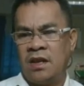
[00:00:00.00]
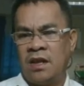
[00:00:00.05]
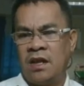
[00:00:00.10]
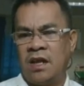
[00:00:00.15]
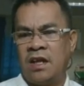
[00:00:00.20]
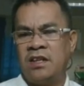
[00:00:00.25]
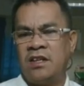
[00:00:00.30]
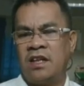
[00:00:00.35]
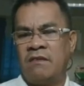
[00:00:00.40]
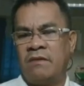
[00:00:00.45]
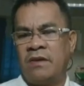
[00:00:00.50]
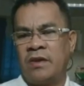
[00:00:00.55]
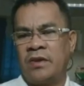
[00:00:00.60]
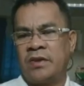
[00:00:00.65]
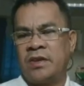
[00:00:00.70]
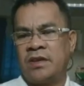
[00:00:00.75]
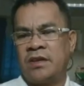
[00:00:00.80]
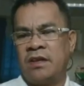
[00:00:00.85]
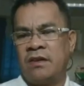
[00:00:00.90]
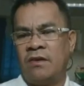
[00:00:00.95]
linear
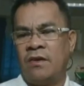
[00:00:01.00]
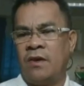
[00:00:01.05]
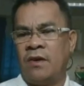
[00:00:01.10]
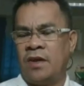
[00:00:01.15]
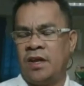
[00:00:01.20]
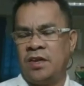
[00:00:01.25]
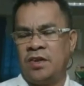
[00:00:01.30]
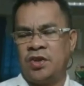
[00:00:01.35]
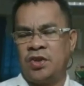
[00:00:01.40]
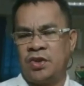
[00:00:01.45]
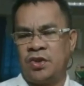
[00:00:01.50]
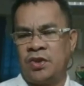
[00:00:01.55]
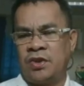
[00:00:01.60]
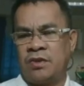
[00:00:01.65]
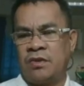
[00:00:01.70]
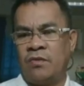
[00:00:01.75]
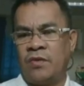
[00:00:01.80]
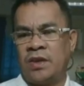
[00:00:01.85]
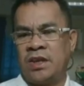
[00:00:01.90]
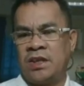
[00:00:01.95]
velocity? Or in
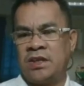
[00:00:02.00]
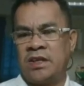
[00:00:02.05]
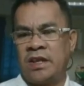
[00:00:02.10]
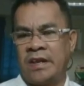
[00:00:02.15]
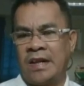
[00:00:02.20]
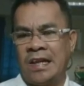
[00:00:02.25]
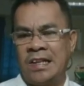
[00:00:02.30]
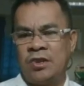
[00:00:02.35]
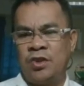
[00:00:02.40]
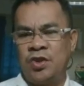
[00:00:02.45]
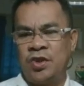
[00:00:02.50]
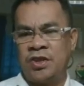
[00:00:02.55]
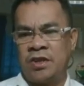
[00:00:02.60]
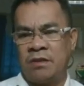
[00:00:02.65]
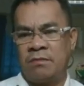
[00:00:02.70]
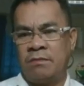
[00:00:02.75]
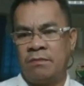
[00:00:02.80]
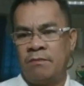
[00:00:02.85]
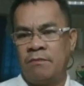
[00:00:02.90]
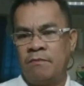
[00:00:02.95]
short, what is the
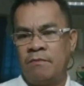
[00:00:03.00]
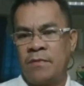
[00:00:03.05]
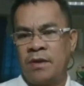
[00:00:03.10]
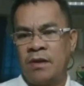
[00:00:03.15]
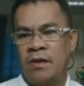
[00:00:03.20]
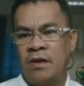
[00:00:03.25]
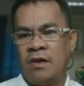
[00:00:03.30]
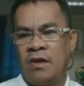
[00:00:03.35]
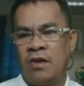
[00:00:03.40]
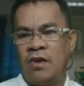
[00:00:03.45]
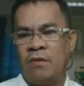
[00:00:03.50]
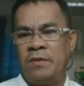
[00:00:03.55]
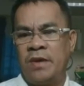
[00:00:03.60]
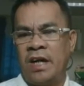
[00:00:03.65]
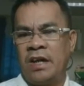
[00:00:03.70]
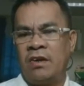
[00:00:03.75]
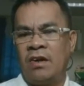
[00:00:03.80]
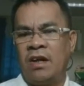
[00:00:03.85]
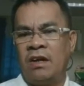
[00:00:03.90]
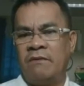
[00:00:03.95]
relationship of the
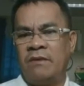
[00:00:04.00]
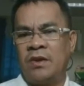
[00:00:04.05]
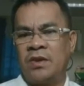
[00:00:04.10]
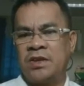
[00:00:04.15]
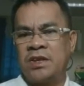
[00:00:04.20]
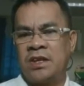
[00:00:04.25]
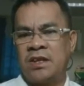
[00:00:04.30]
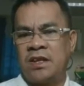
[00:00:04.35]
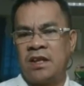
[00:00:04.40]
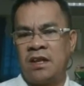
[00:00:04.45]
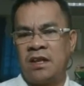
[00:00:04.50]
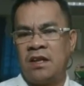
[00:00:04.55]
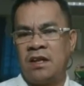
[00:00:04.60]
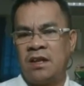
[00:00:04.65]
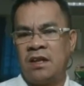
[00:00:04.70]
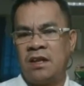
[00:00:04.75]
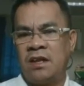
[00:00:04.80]
angular velocity